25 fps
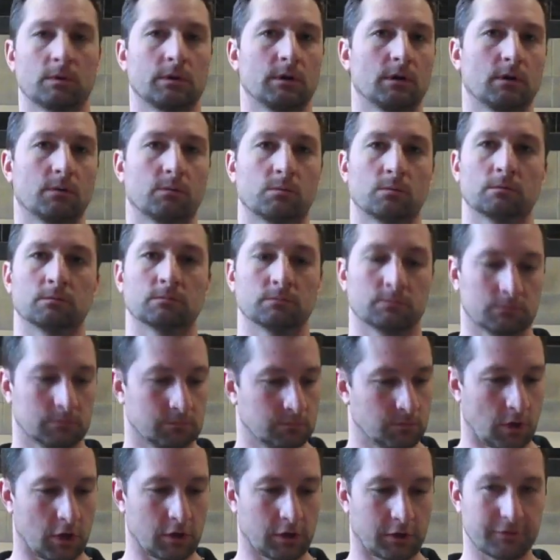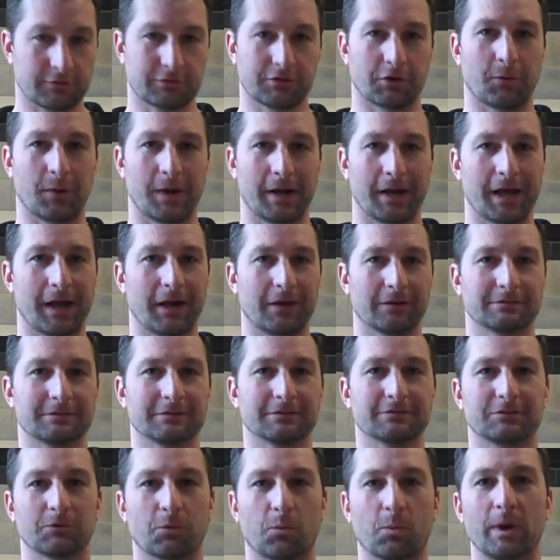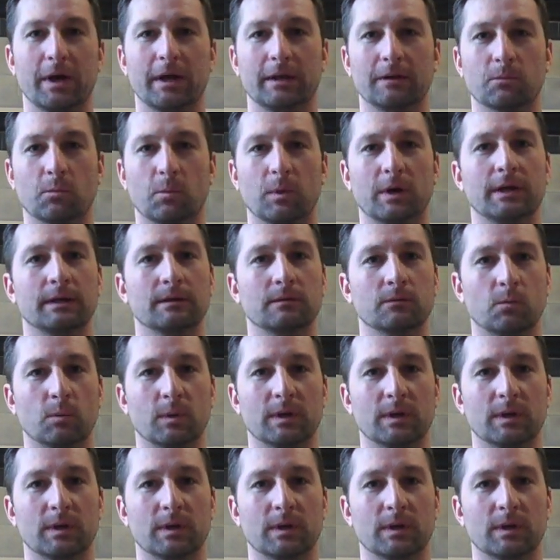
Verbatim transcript: You know, our concern right now is just to win, win,